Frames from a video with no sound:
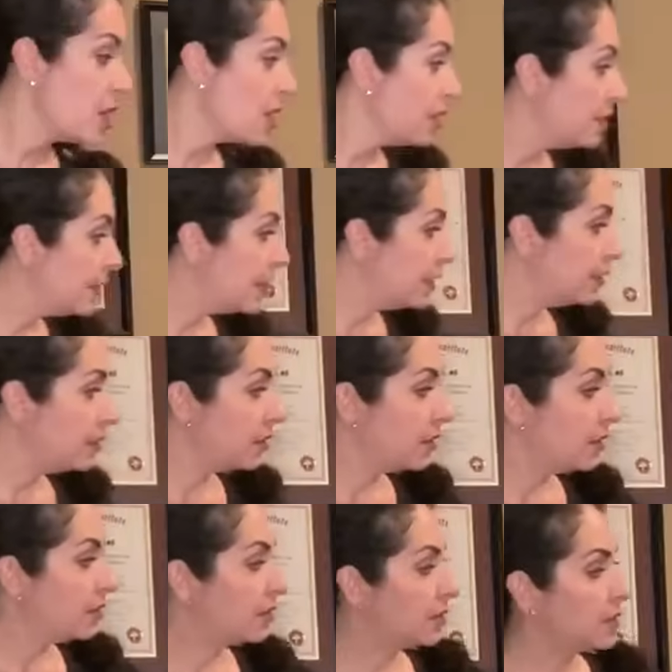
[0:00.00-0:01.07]
This
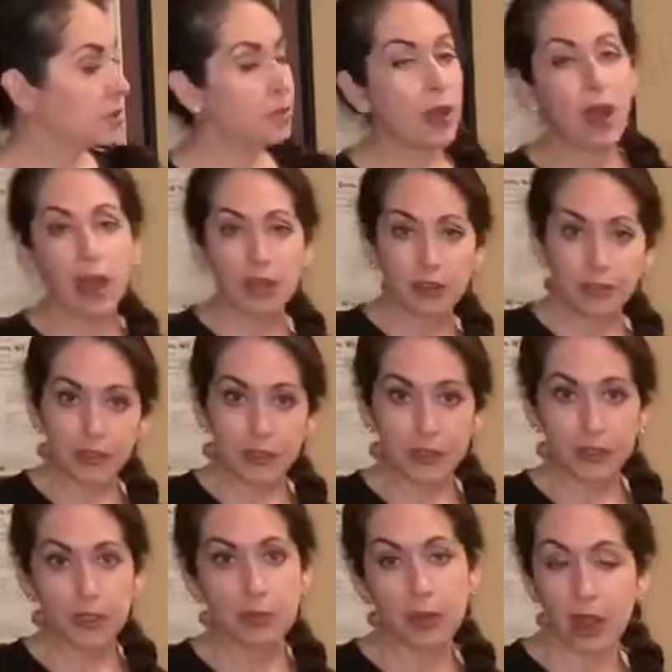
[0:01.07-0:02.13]
is the topographer. The
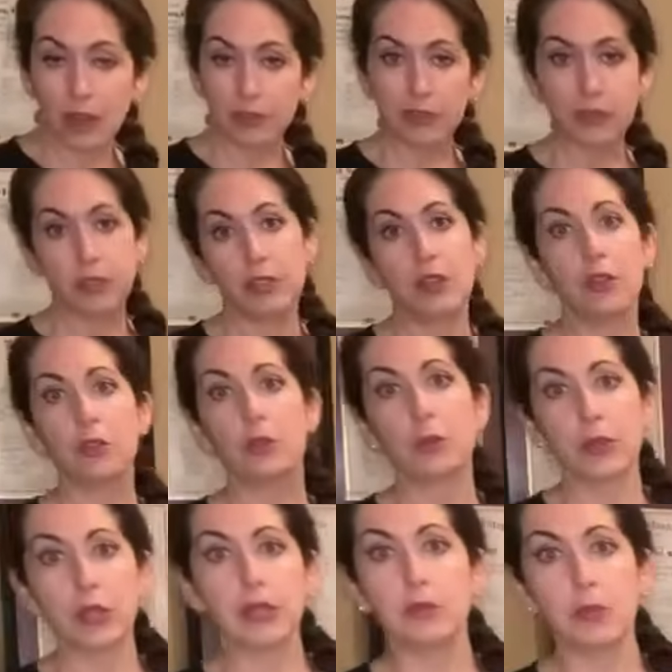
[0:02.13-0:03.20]
topographer is another
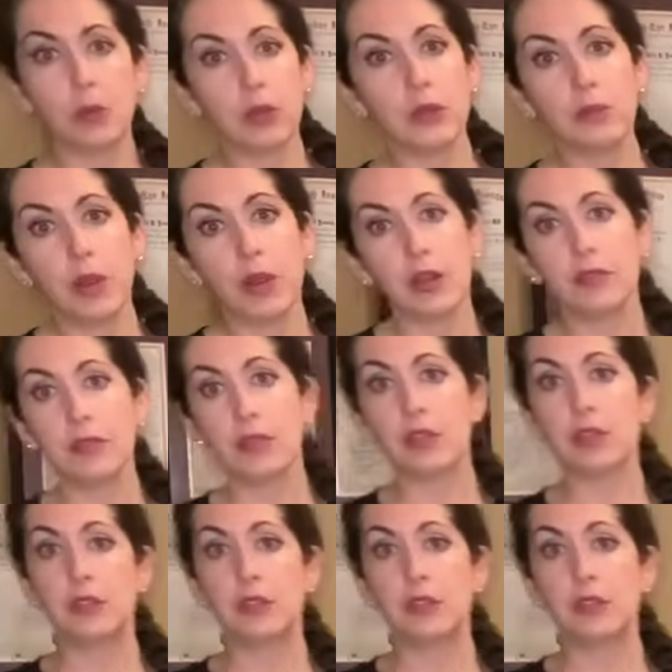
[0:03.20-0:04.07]
really important part of the